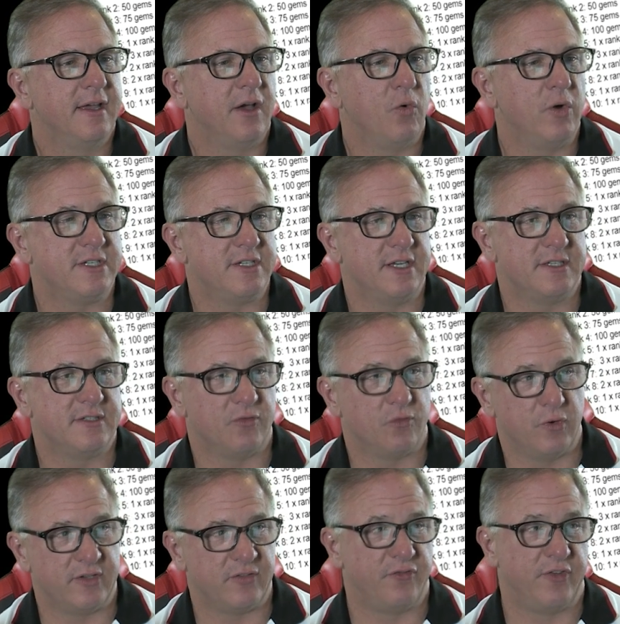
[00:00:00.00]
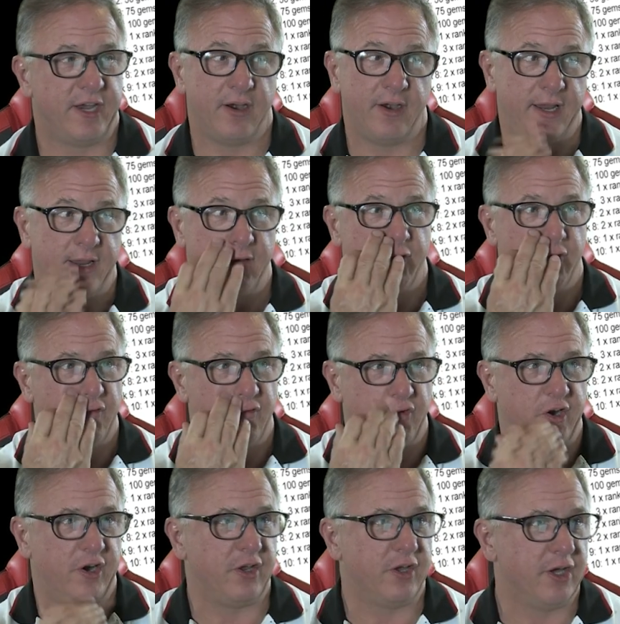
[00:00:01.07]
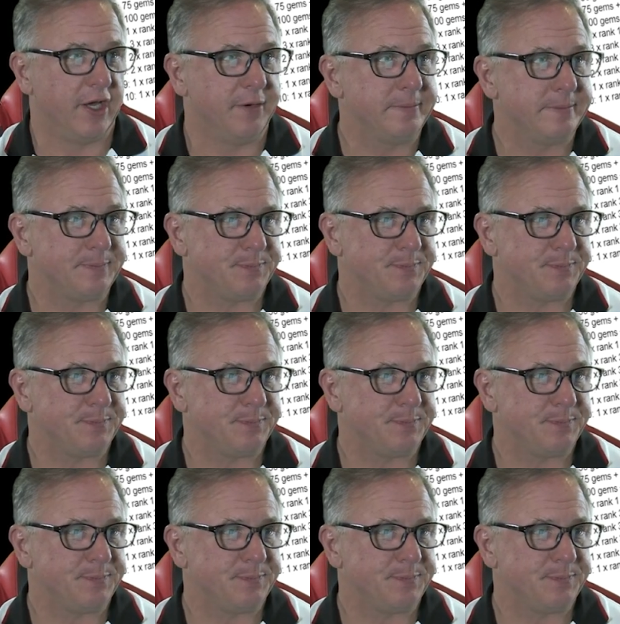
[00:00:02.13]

which was very, very good.